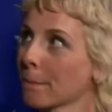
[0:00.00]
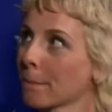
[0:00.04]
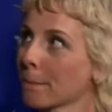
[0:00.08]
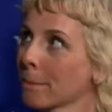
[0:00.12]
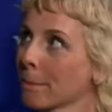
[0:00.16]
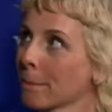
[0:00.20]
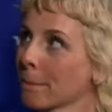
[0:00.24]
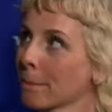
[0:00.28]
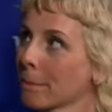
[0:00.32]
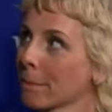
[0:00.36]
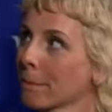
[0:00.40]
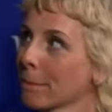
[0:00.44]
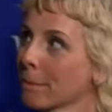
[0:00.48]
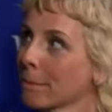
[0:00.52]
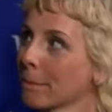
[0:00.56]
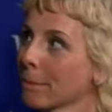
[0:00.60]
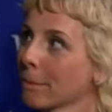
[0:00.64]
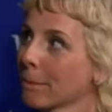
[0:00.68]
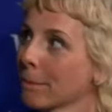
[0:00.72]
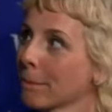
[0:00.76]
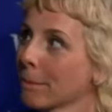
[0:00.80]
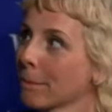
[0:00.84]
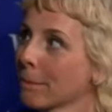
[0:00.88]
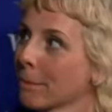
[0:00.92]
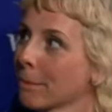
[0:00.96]

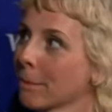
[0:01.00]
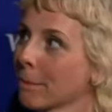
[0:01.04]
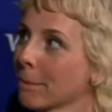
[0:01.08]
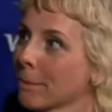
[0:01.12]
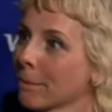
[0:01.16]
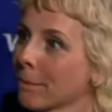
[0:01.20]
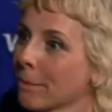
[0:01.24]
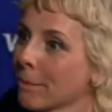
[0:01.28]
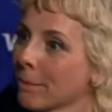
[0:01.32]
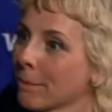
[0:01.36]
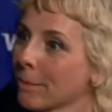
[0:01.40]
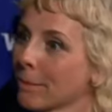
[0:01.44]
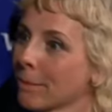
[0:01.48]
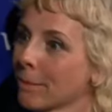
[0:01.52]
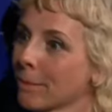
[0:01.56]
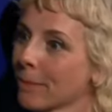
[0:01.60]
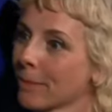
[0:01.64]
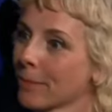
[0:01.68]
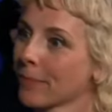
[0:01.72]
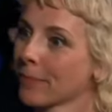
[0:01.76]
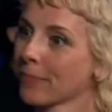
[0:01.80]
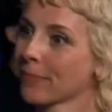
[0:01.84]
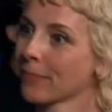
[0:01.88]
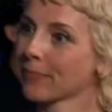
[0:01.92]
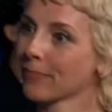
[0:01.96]

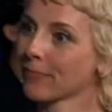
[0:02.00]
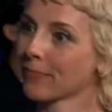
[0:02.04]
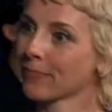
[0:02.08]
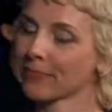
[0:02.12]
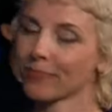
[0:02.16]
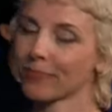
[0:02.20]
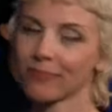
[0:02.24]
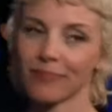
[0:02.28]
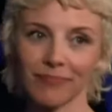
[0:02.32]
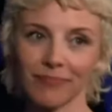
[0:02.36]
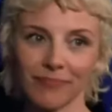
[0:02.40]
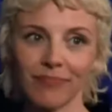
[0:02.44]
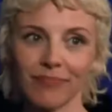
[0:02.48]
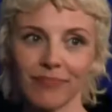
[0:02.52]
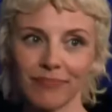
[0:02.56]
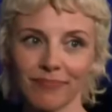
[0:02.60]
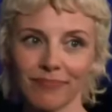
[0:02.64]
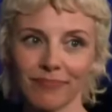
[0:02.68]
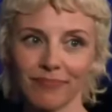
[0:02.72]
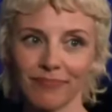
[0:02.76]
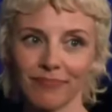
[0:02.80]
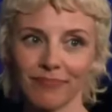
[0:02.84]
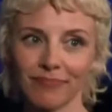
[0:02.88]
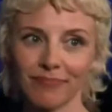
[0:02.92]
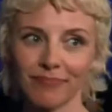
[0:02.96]

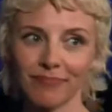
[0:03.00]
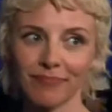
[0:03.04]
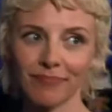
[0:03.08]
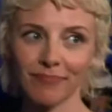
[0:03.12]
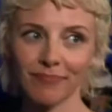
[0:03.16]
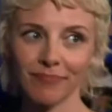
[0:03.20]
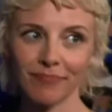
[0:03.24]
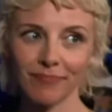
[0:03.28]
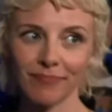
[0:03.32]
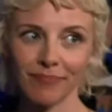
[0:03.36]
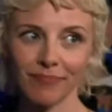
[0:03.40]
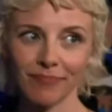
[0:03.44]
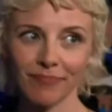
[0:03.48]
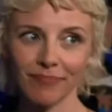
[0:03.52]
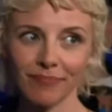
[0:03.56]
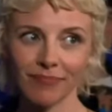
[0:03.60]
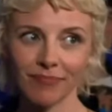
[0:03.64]
(silent)